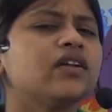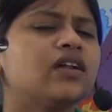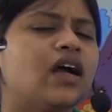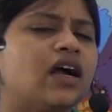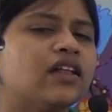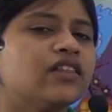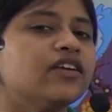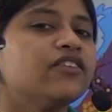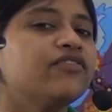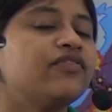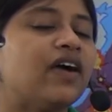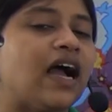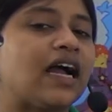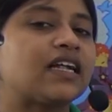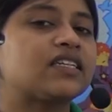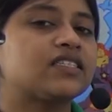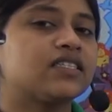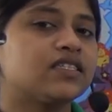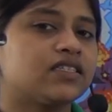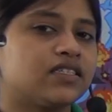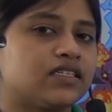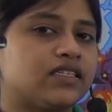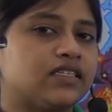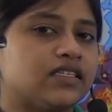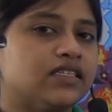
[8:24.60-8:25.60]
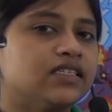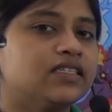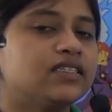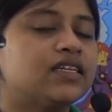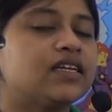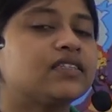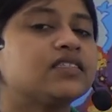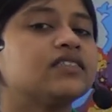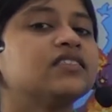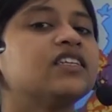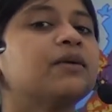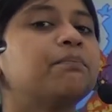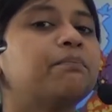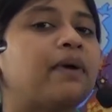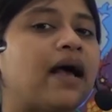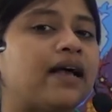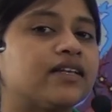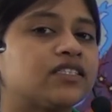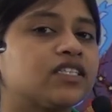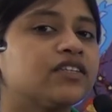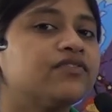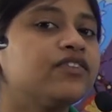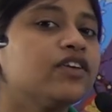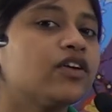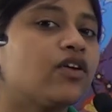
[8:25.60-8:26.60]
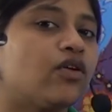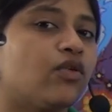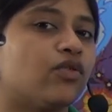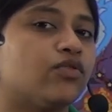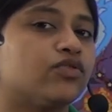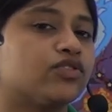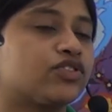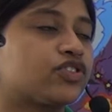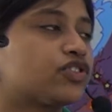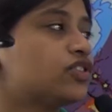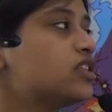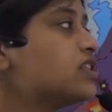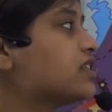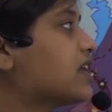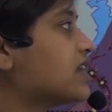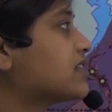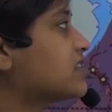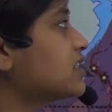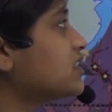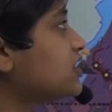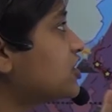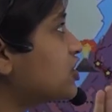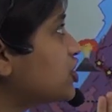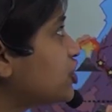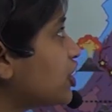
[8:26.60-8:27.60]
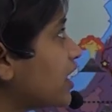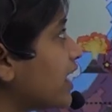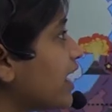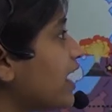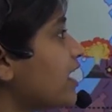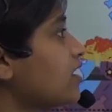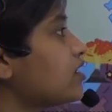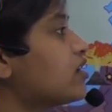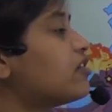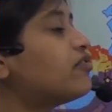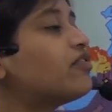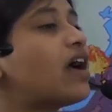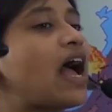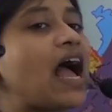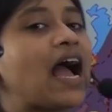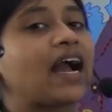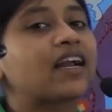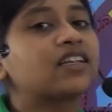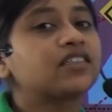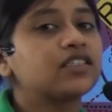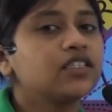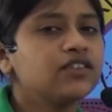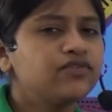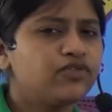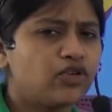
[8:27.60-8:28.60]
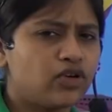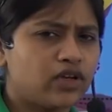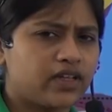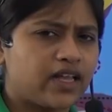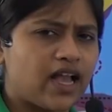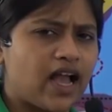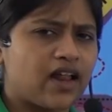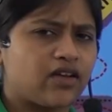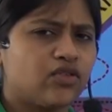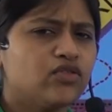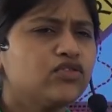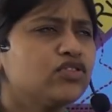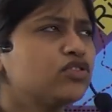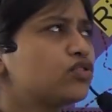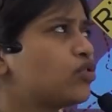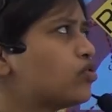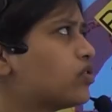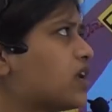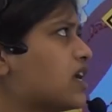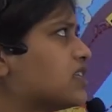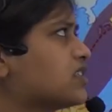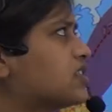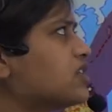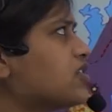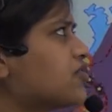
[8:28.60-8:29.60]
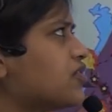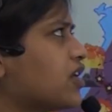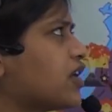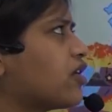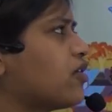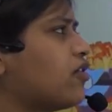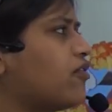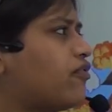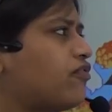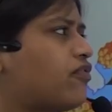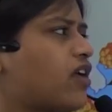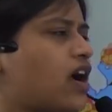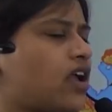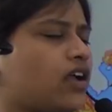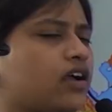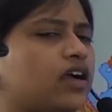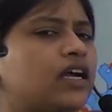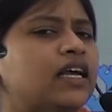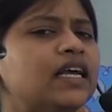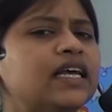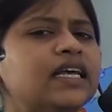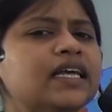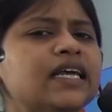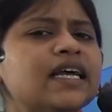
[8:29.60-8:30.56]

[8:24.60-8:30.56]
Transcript: another factor is that in the Pacific Ocean there's a chain of active volcanoes known as the Ring of Fire.